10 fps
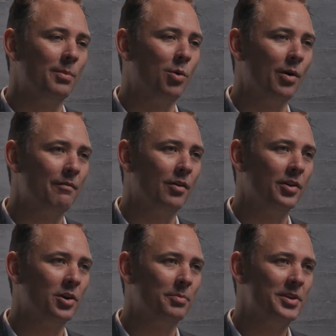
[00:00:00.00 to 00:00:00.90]

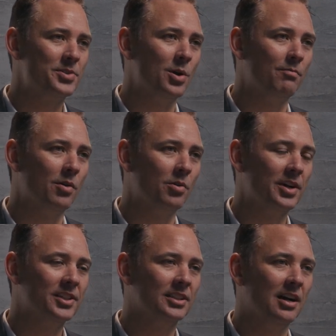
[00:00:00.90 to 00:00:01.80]
portfolio be so
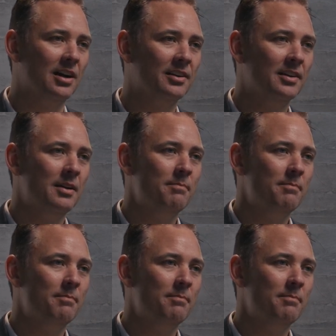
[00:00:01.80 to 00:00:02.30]
focused on